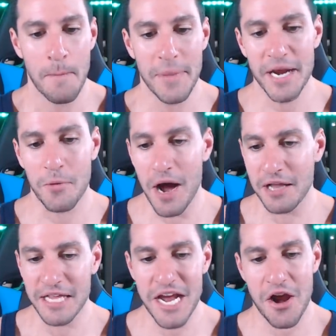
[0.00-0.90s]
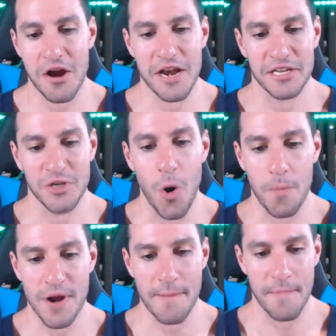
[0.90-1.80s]
Meanwhile, Leonhart's
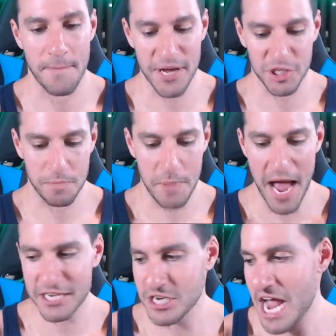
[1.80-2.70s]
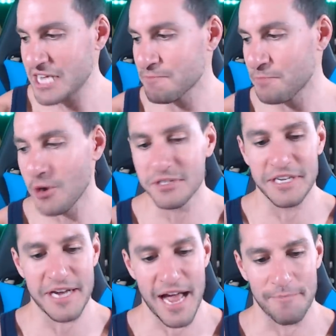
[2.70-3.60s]
opened up a bunch of packs and hasn't pulled
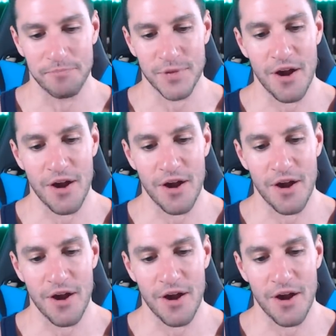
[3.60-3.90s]
it yet.